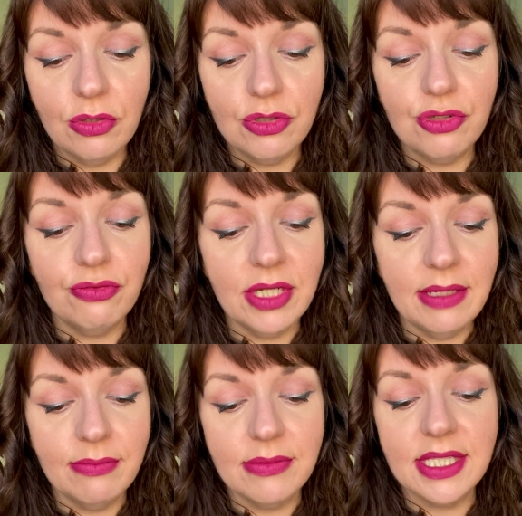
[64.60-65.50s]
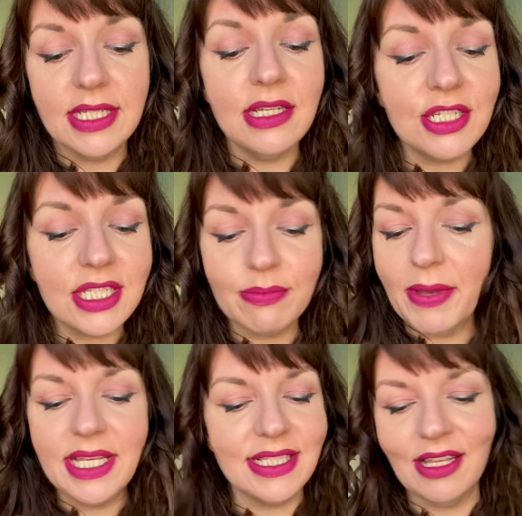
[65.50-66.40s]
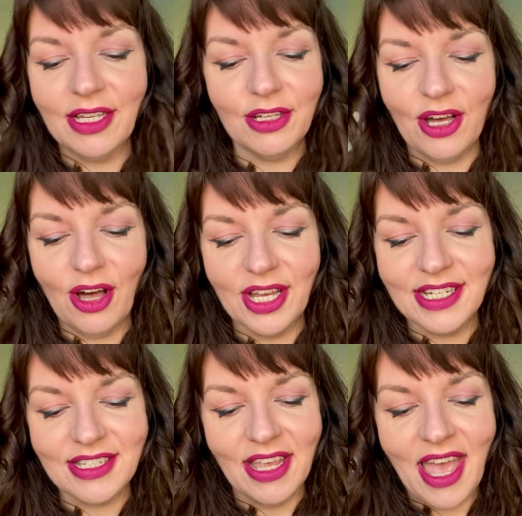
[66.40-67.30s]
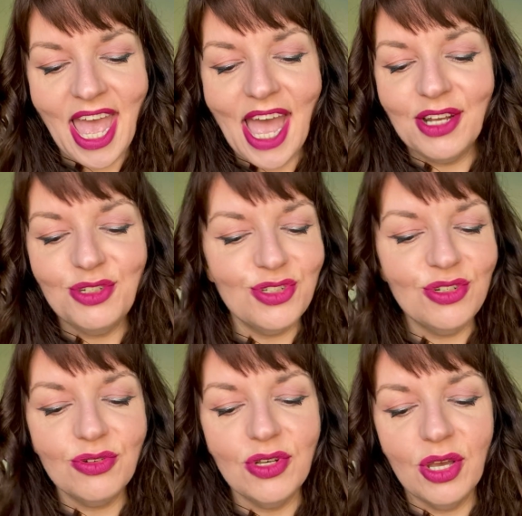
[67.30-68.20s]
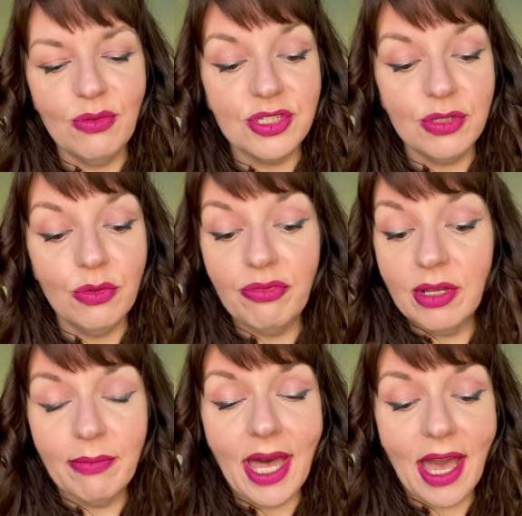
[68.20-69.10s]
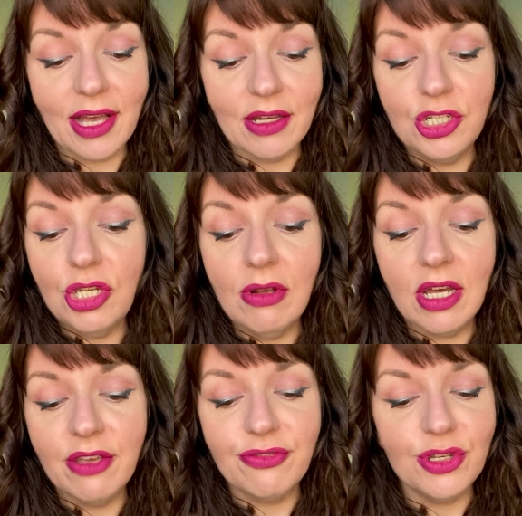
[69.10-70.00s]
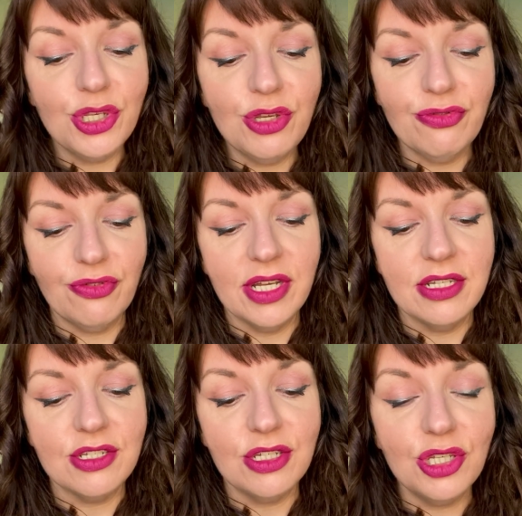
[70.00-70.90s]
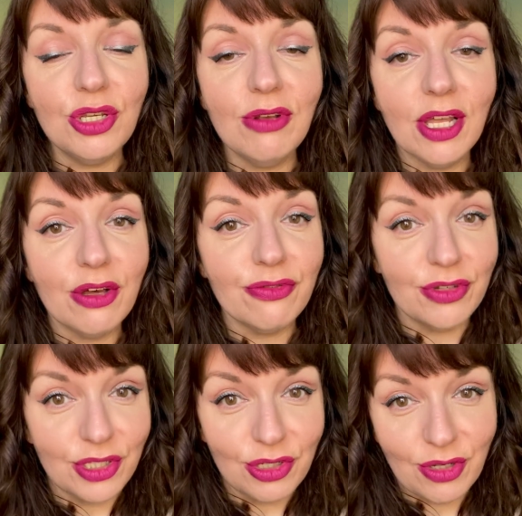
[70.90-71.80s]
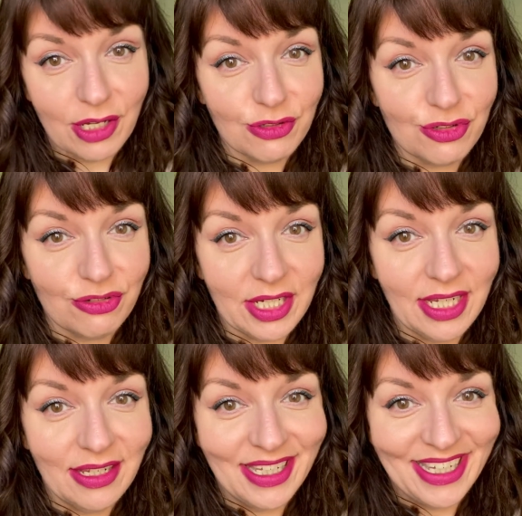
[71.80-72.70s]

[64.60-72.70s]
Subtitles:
your dreams into space like a kite and you do not know what it will bring back. A new life, a new friend, a new love, a new country.